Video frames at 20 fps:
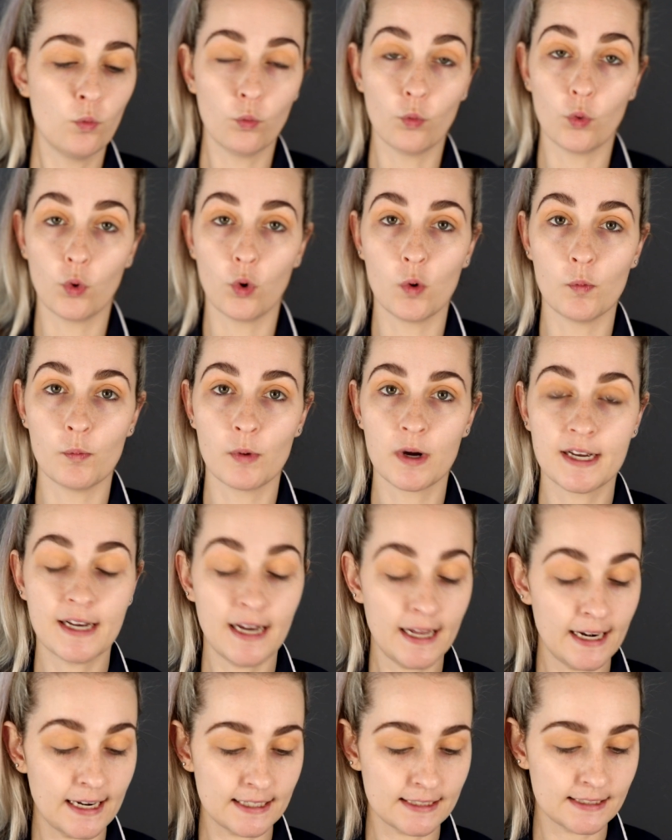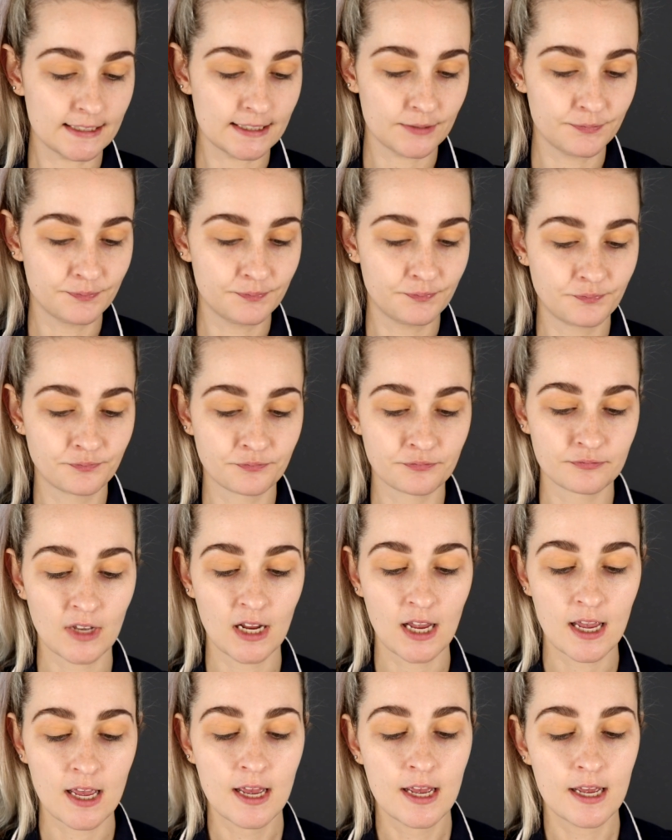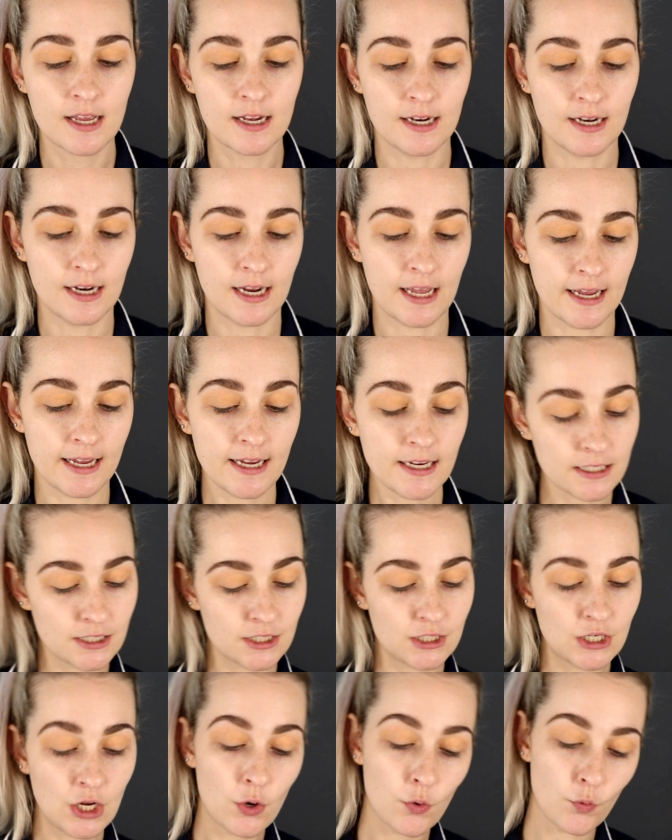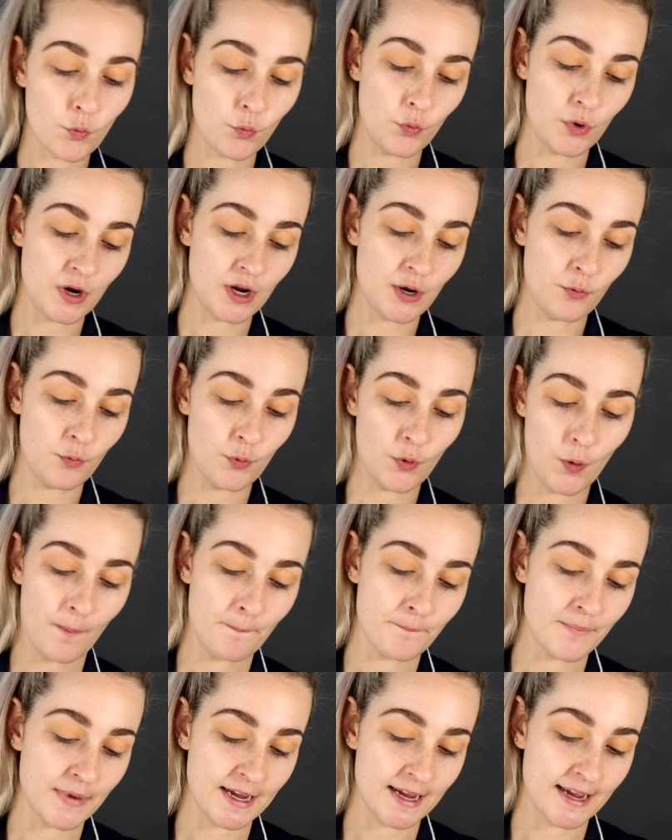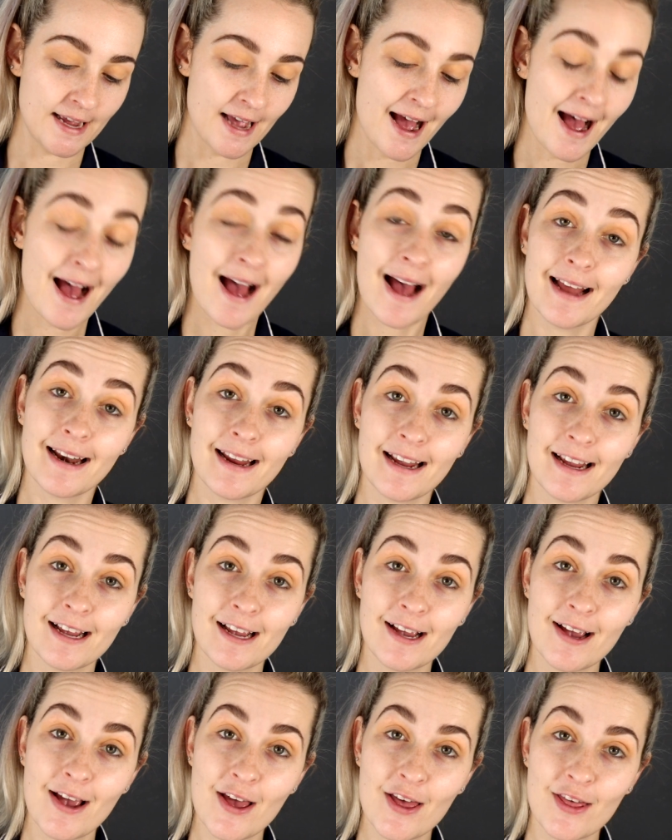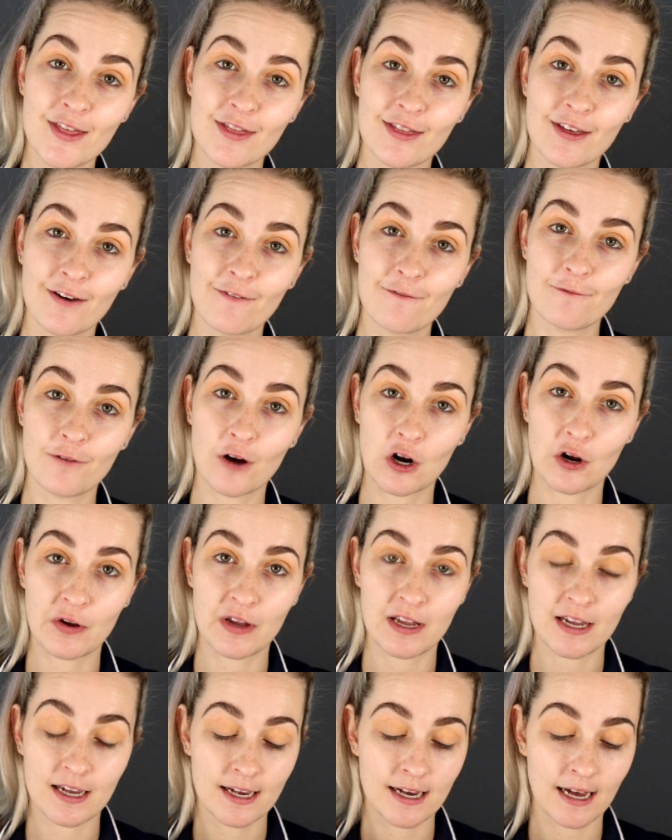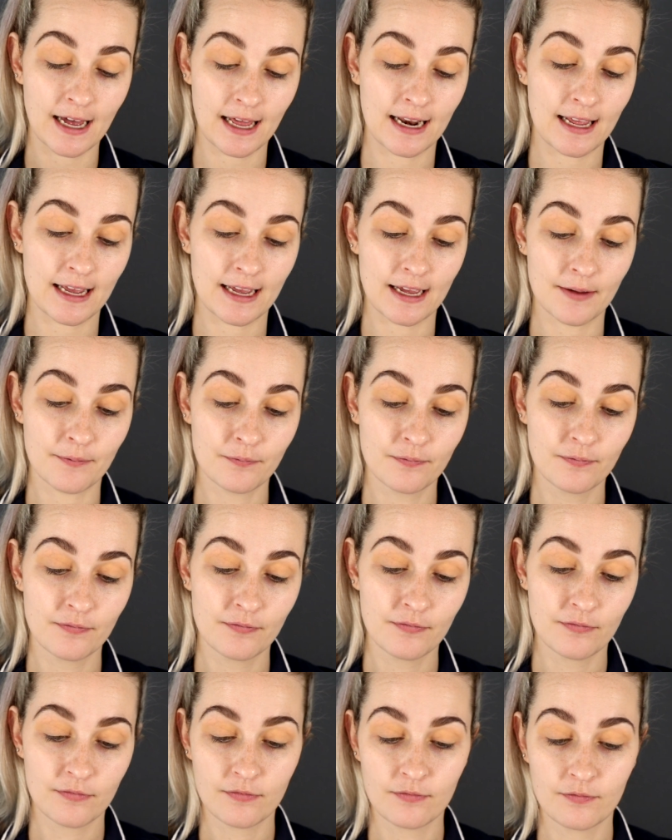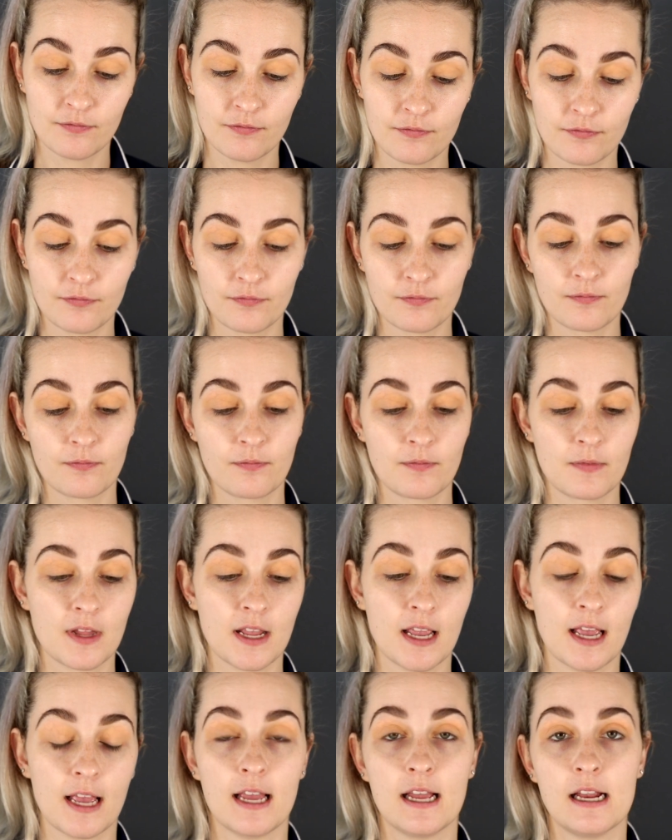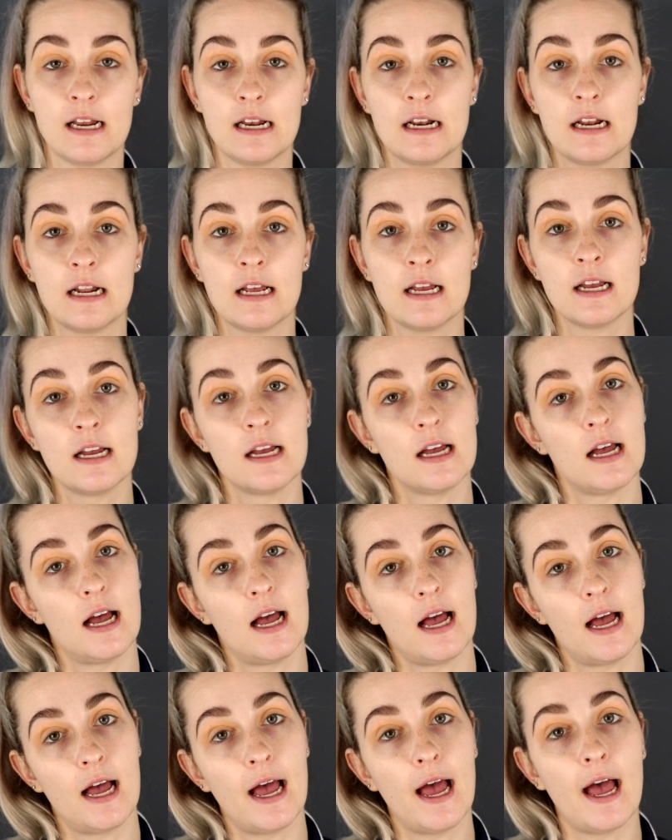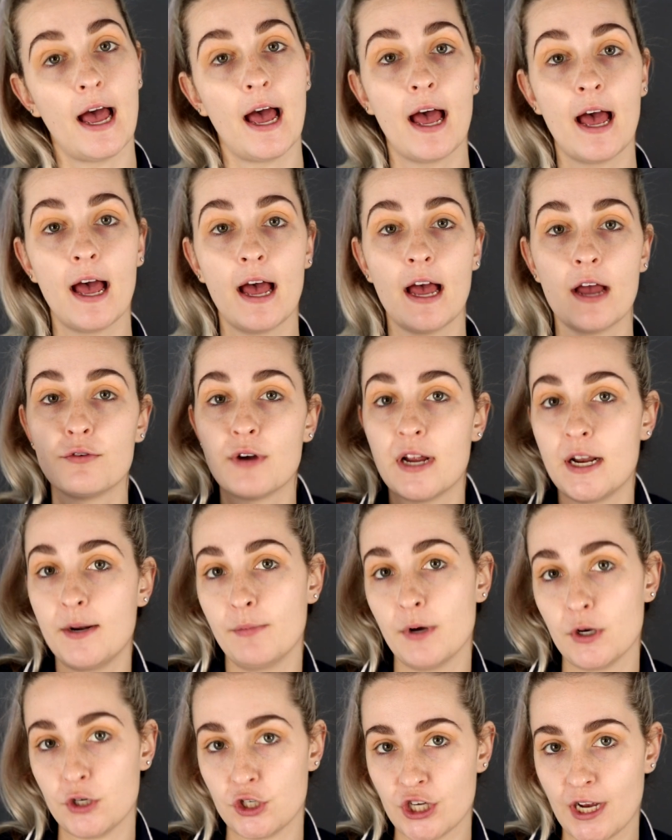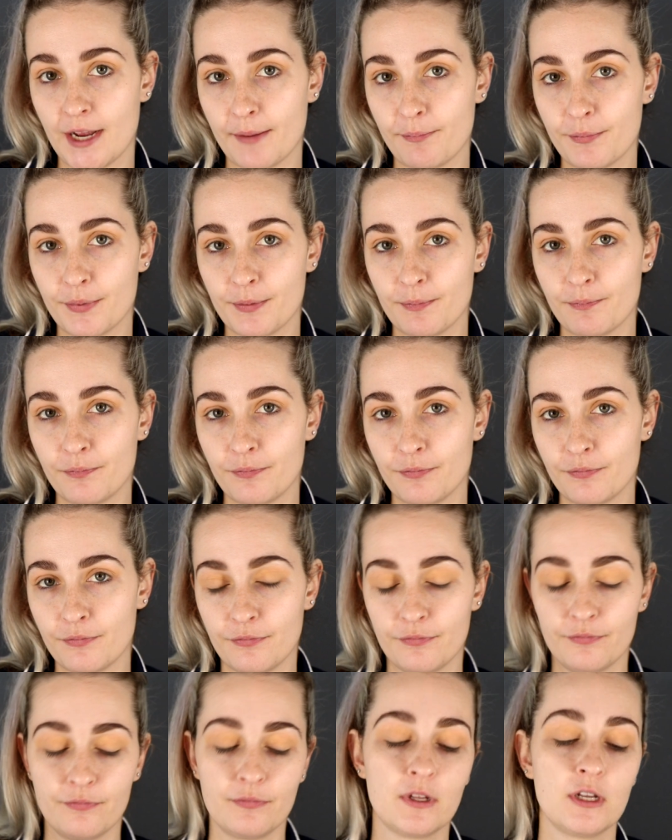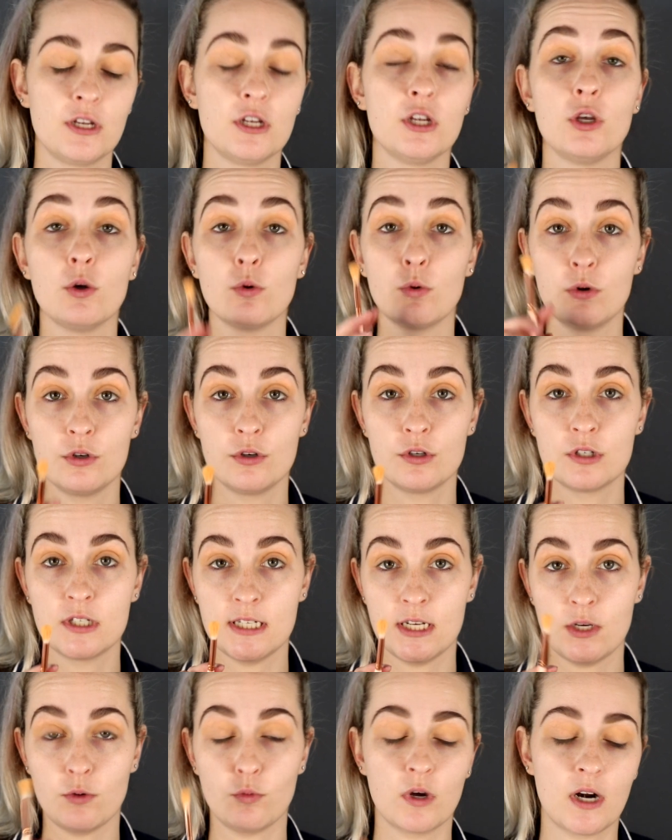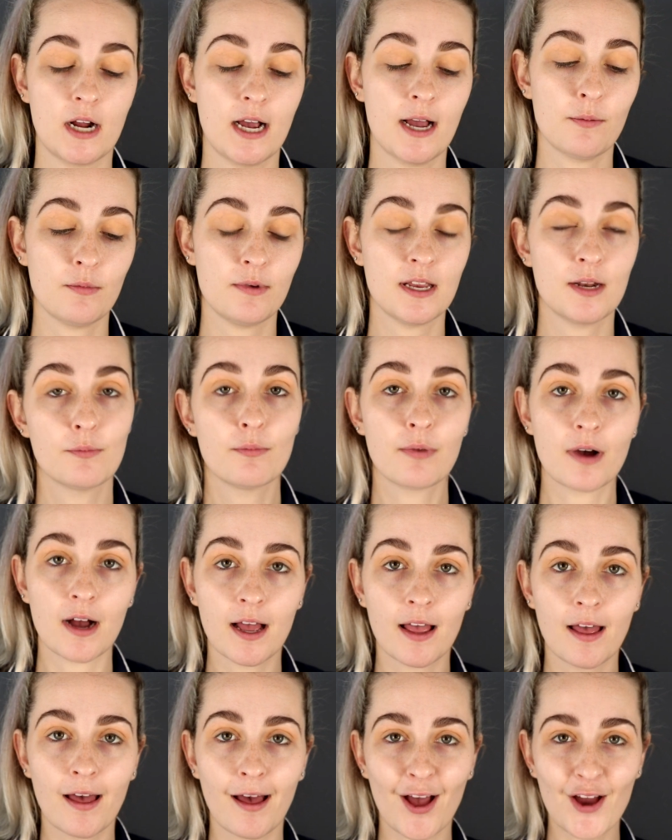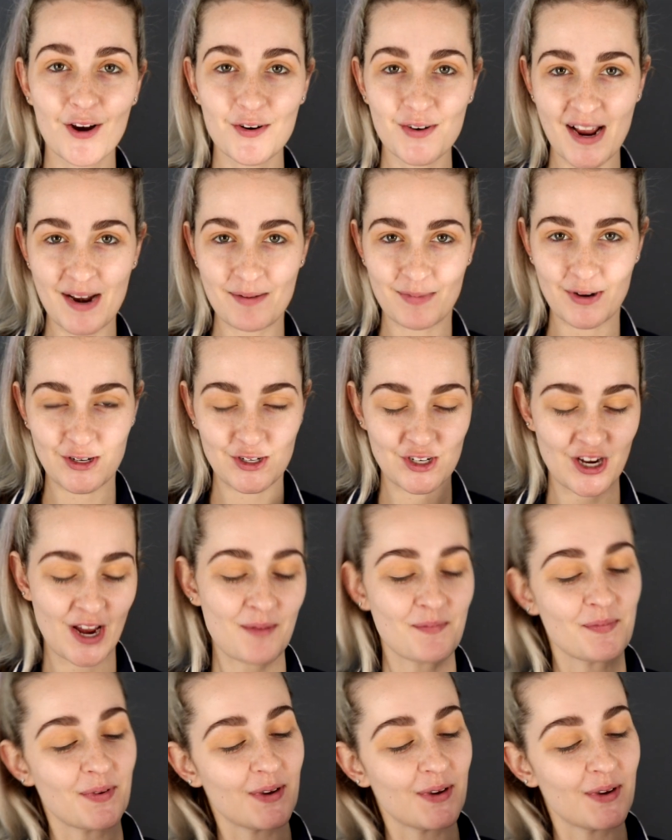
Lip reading: warm colors. Next, we will be adding the following color in a rainbow shape. You will see what I mean by a rainbow shape.